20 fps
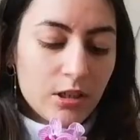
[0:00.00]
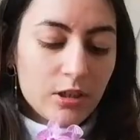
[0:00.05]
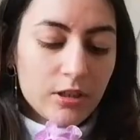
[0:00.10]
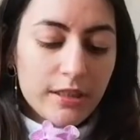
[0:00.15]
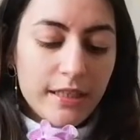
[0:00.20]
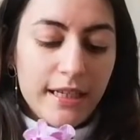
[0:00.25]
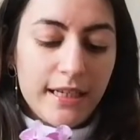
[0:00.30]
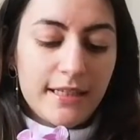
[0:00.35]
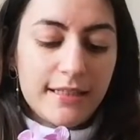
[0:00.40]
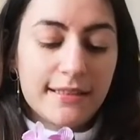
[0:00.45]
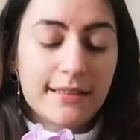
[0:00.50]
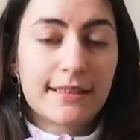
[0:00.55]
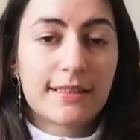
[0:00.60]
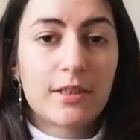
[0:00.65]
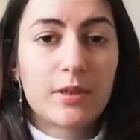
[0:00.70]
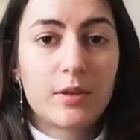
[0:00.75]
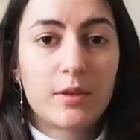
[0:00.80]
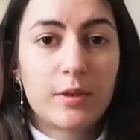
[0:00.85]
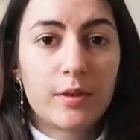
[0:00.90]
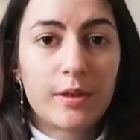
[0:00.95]
Okay,
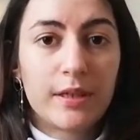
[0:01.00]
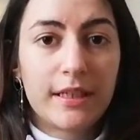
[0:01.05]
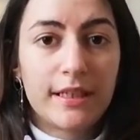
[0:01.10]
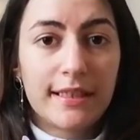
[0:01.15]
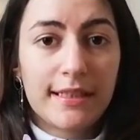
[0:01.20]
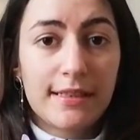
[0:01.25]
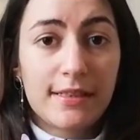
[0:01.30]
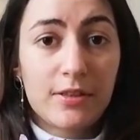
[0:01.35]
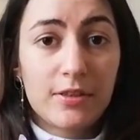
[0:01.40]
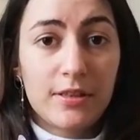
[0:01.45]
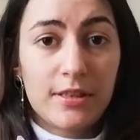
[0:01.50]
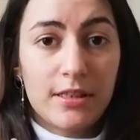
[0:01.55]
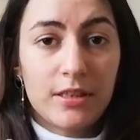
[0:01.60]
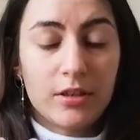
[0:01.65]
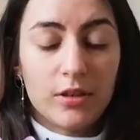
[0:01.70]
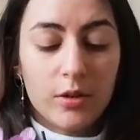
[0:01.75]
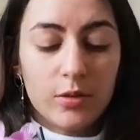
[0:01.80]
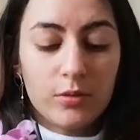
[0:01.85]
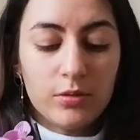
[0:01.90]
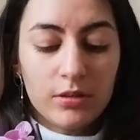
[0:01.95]
so in case you didn't
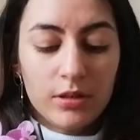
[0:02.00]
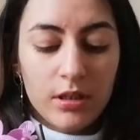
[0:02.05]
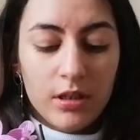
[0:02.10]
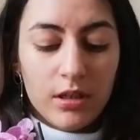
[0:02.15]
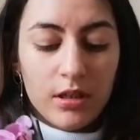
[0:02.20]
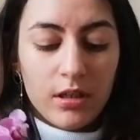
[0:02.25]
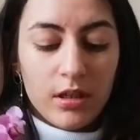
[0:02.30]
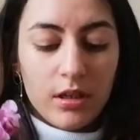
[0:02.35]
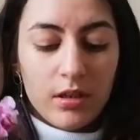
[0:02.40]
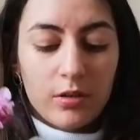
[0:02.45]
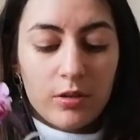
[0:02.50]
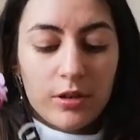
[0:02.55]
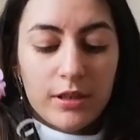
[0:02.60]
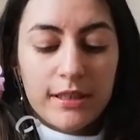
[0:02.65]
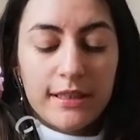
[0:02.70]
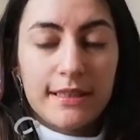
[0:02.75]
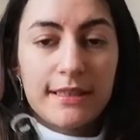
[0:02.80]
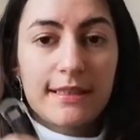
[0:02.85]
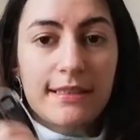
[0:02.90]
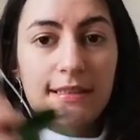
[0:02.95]
know,
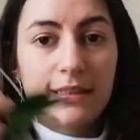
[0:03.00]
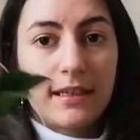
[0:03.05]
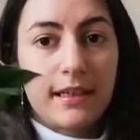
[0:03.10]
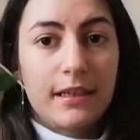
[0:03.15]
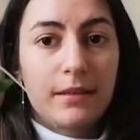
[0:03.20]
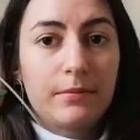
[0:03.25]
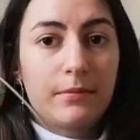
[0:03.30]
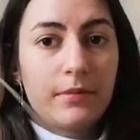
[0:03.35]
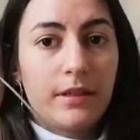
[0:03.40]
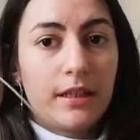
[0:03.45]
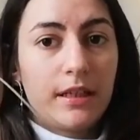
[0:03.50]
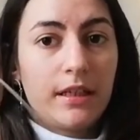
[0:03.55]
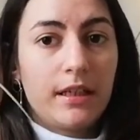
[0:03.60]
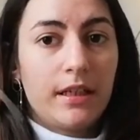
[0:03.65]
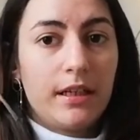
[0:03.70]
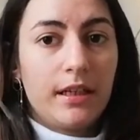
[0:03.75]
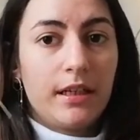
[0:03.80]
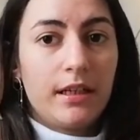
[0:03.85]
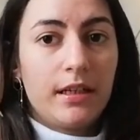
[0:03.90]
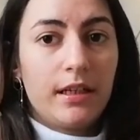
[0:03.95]
orchids come
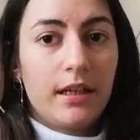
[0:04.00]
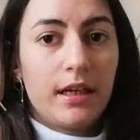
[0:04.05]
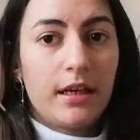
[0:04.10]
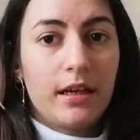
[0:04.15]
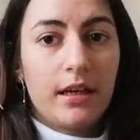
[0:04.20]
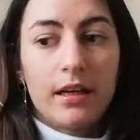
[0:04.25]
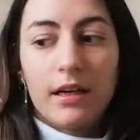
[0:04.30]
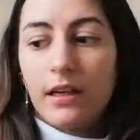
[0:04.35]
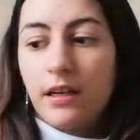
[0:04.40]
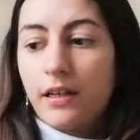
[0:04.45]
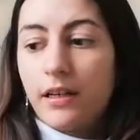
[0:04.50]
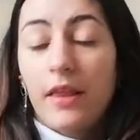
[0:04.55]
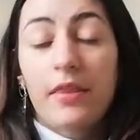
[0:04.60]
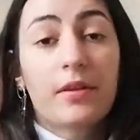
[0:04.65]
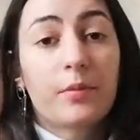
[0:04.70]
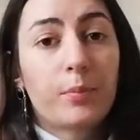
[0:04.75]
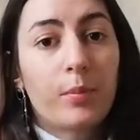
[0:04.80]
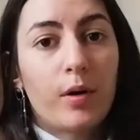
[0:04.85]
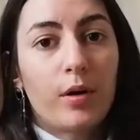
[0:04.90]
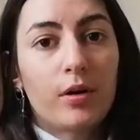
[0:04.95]
in
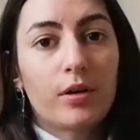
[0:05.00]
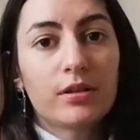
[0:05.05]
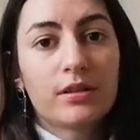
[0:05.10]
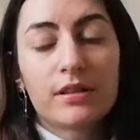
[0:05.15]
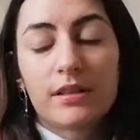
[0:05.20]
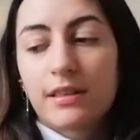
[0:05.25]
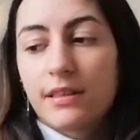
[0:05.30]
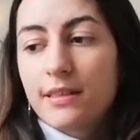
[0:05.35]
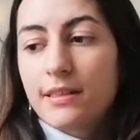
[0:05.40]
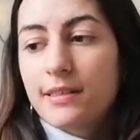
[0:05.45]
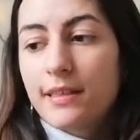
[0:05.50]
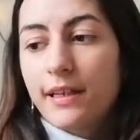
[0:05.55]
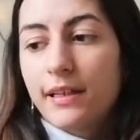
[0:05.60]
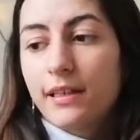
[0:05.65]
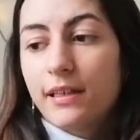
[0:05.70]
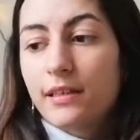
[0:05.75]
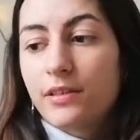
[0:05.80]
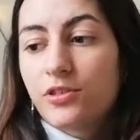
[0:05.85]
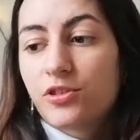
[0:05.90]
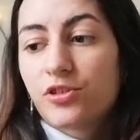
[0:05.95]
another pot. It's like
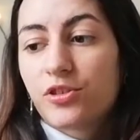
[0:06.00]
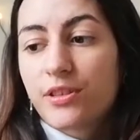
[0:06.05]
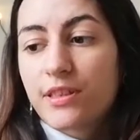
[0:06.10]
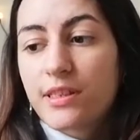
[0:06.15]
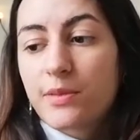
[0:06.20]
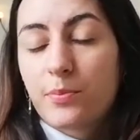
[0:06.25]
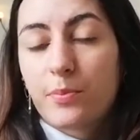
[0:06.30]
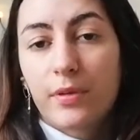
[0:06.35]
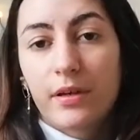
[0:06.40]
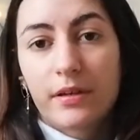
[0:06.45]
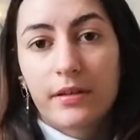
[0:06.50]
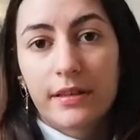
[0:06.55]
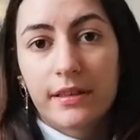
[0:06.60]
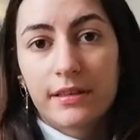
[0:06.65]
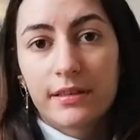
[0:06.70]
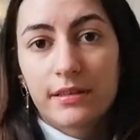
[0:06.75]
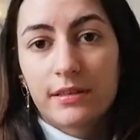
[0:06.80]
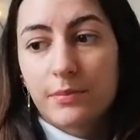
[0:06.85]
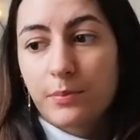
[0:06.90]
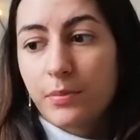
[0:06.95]
a
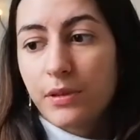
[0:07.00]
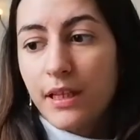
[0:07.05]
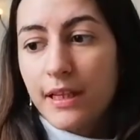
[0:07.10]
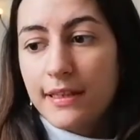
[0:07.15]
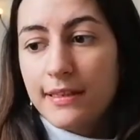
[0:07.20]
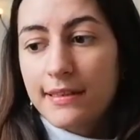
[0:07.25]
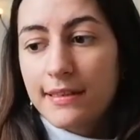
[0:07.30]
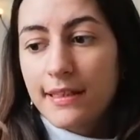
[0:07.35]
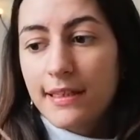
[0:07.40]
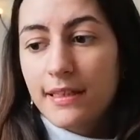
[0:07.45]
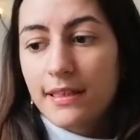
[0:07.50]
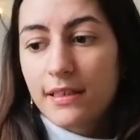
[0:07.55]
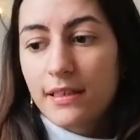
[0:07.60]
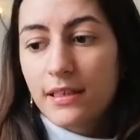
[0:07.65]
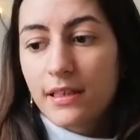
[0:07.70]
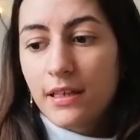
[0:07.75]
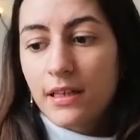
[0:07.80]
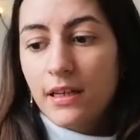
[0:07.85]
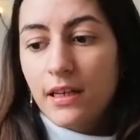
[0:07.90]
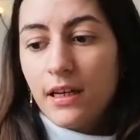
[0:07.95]
transparent plastic.
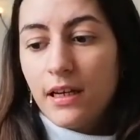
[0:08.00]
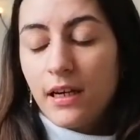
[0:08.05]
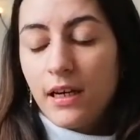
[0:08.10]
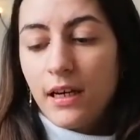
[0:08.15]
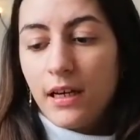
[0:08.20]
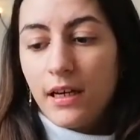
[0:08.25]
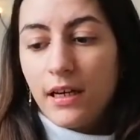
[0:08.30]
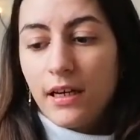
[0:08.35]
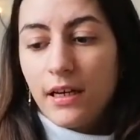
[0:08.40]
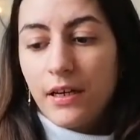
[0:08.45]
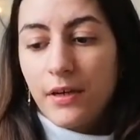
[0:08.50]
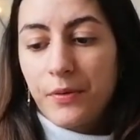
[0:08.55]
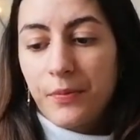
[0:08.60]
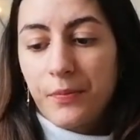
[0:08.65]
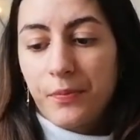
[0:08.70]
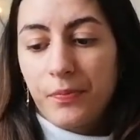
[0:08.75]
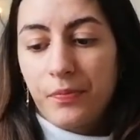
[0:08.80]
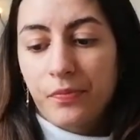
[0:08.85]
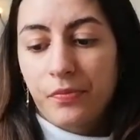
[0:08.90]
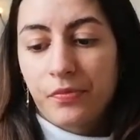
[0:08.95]

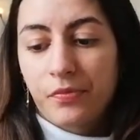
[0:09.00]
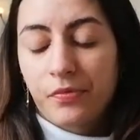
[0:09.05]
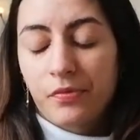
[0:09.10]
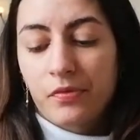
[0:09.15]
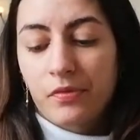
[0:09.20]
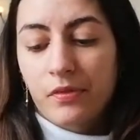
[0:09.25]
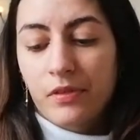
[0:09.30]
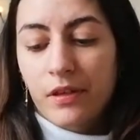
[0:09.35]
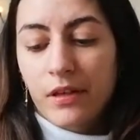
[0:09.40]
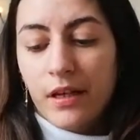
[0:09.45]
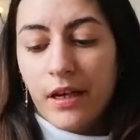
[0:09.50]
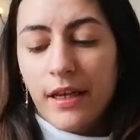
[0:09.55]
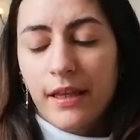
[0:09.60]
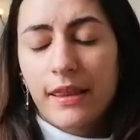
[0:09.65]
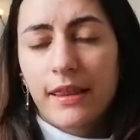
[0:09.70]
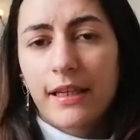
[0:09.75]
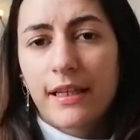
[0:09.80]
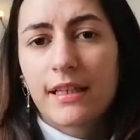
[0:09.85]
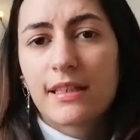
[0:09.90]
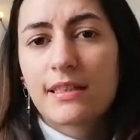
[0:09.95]
I
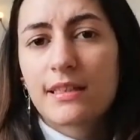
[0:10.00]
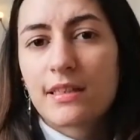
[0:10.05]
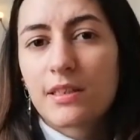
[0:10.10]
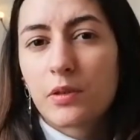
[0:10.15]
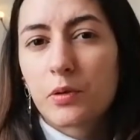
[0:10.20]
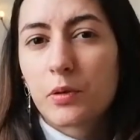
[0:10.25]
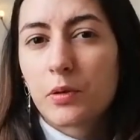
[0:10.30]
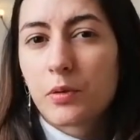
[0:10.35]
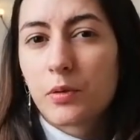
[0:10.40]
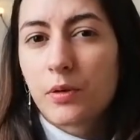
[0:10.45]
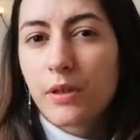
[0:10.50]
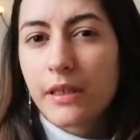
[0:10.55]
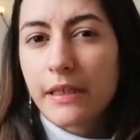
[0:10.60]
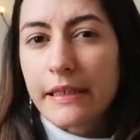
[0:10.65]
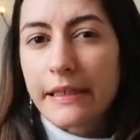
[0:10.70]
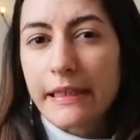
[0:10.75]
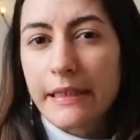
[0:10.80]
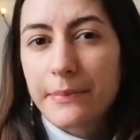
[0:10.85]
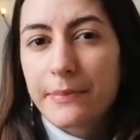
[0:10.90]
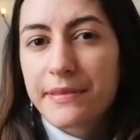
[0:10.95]
think it's so
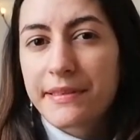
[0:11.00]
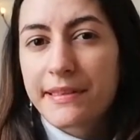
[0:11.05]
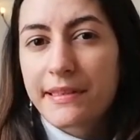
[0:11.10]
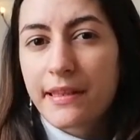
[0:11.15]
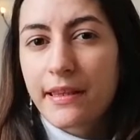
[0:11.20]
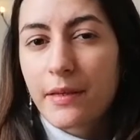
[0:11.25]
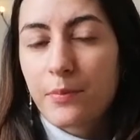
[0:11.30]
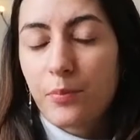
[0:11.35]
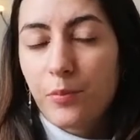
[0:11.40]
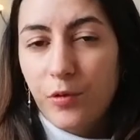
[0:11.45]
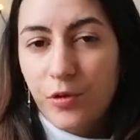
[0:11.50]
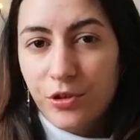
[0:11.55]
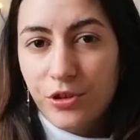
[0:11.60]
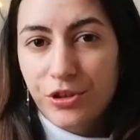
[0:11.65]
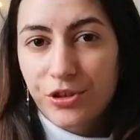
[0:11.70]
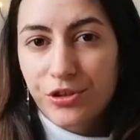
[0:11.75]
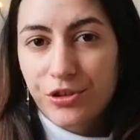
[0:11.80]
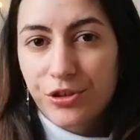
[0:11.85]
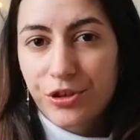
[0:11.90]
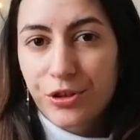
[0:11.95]
it keeps the
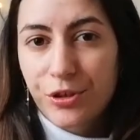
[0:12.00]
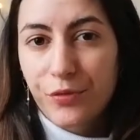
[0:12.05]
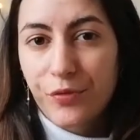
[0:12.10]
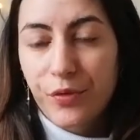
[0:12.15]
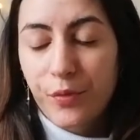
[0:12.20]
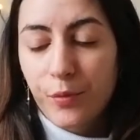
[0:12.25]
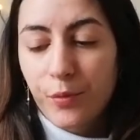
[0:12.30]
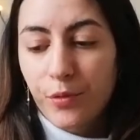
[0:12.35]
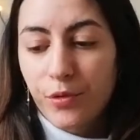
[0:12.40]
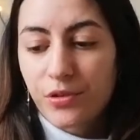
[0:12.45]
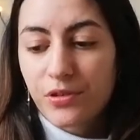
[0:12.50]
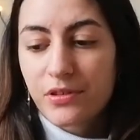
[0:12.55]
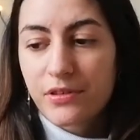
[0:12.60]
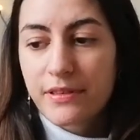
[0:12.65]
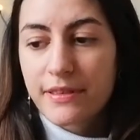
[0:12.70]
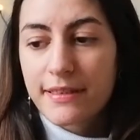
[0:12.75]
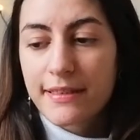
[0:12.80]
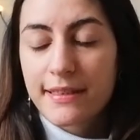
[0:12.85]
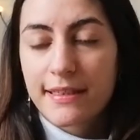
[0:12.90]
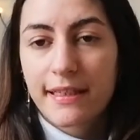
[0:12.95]
moisture of the water
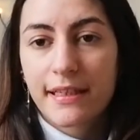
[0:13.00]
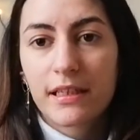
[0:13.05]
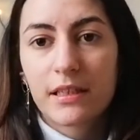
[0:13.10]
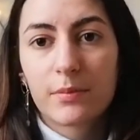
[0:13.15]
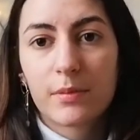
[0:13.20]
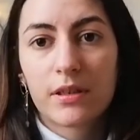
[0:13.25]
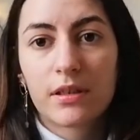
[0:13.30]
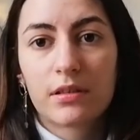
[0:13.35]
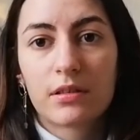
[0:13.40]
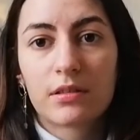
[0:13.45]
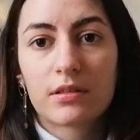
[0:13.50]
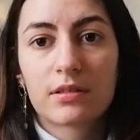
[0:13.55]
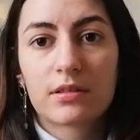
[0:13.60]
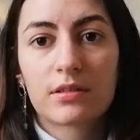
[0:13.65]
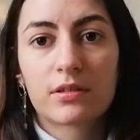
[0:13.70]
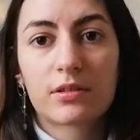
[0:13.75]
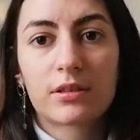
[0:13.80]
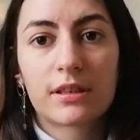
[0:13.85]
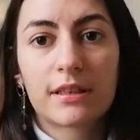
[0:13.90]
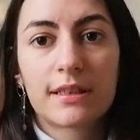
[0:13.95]
inside, because
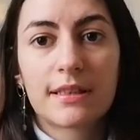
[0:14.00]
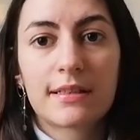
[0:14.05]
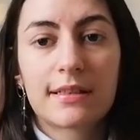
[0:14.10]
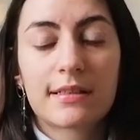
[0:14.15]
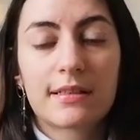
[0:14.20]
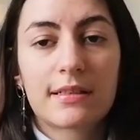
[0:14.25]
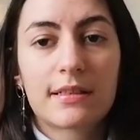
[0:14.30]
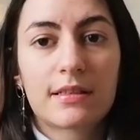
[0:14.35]
orchids